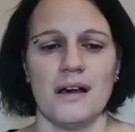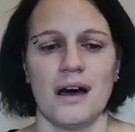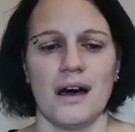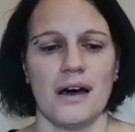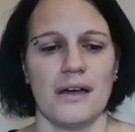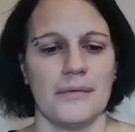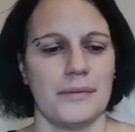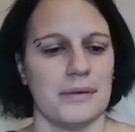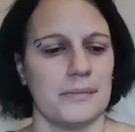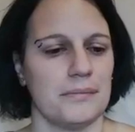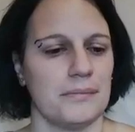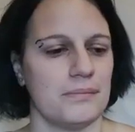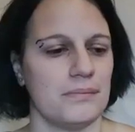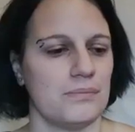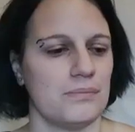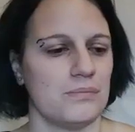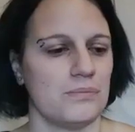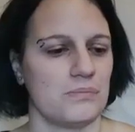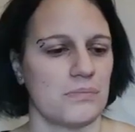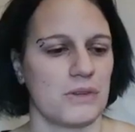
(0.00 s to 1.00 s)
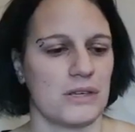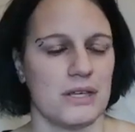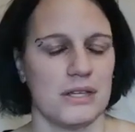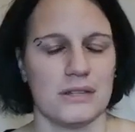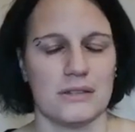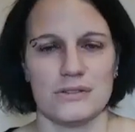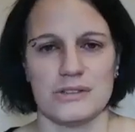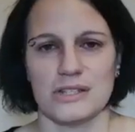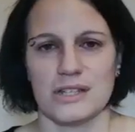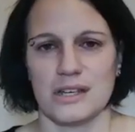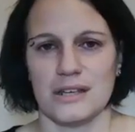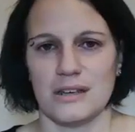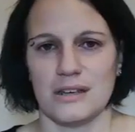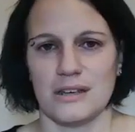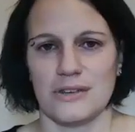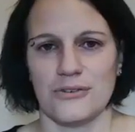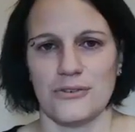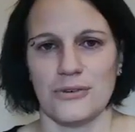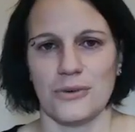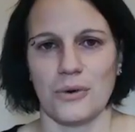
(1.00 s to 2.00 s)
I've been
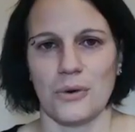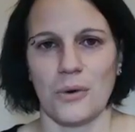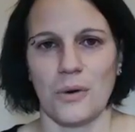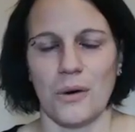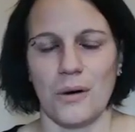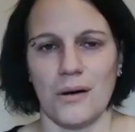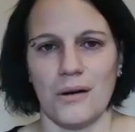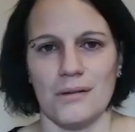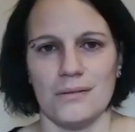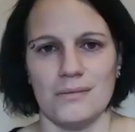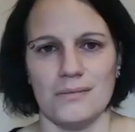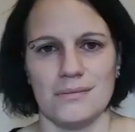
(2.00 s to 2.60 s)
ketogenic for